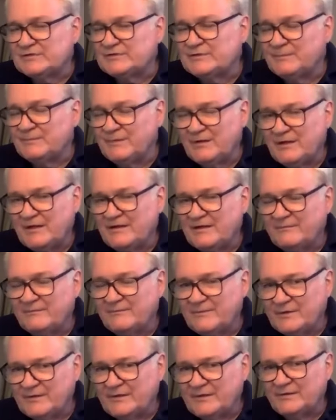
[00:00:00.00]
the supply of
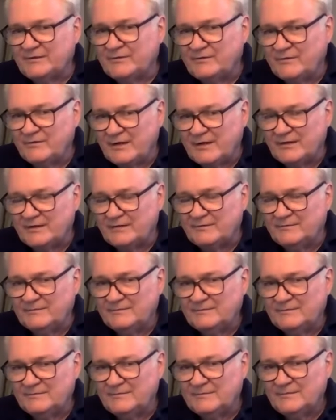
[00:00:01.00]
money and credit,
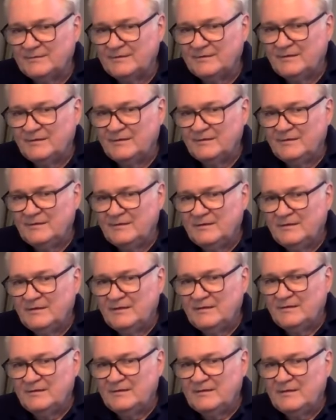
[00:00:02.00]

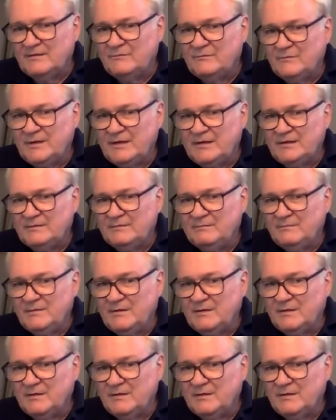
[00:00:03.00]
then we